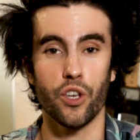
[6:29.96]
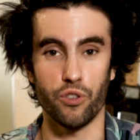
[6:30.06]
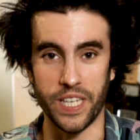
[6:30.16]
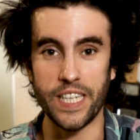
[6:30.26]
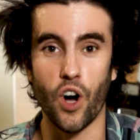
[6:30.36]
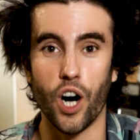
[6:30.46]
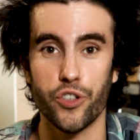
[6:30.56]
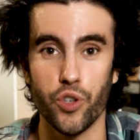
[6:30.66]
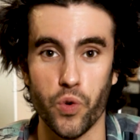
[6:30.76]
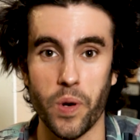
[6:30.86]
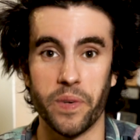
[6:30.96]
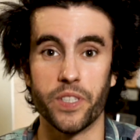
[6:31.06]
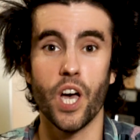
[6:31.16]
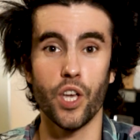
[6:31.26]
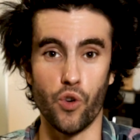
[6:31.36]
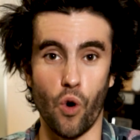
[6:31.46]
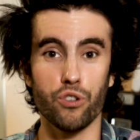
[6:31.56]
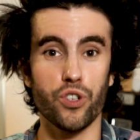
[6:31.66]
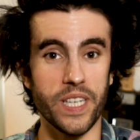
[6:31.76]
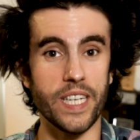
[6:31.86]
you need audio equipment, you
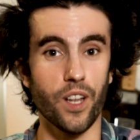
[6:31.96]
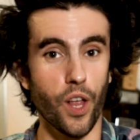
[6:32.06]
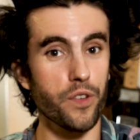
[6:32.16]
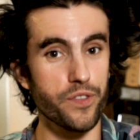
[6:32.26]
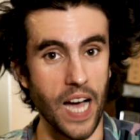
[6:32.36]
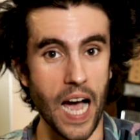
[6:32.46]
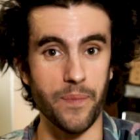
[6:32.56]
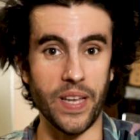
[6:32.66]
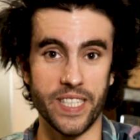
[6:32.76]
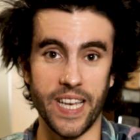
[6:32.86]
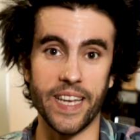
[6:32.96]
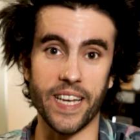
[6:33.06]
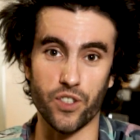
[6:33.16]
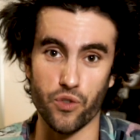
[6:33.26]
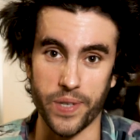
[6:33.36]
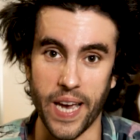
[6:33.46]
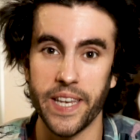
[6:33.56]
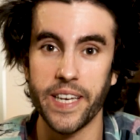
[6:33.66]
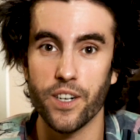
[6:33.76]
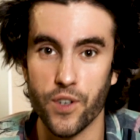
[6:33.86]
also need a lot of time. They say that
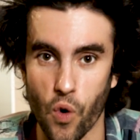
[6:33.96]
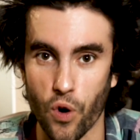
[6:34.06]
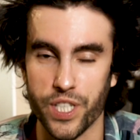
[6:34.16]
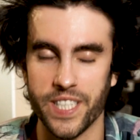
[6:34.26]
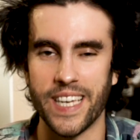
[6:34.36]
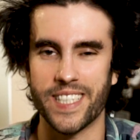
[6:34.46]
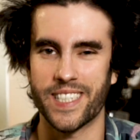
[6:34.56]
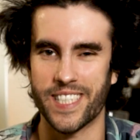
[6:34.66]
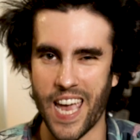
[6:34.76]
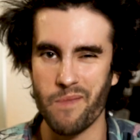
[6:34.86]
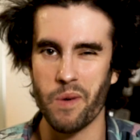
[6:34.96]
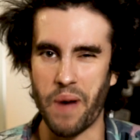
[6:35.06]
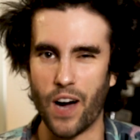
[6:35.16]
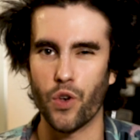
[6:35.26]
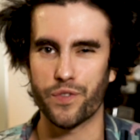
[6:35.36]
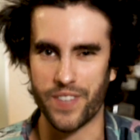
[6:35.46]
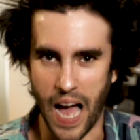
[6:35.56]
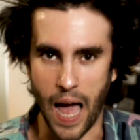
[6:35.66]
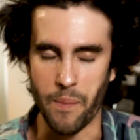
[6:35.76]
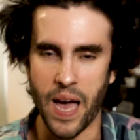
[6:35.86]
creating a course takes the same amount of
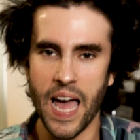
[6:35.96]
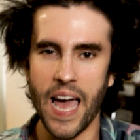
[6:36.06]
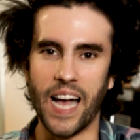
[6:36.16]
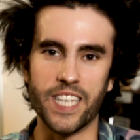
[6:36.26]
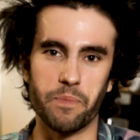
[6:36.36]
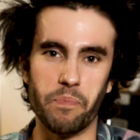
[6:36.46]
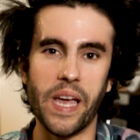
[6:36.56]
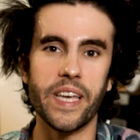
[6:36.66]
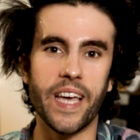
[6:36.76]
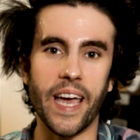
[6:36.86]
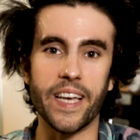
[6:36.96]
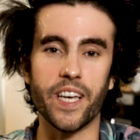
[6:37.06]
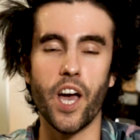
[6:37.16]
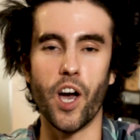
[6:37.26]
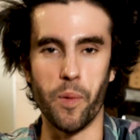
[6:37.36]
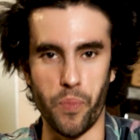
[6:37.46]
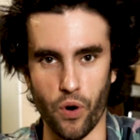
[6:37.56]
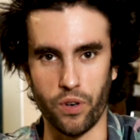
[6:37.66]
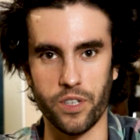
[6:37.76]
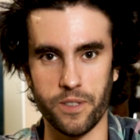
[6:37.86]
time as making a
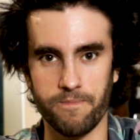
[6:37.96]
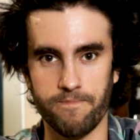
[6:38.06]
book.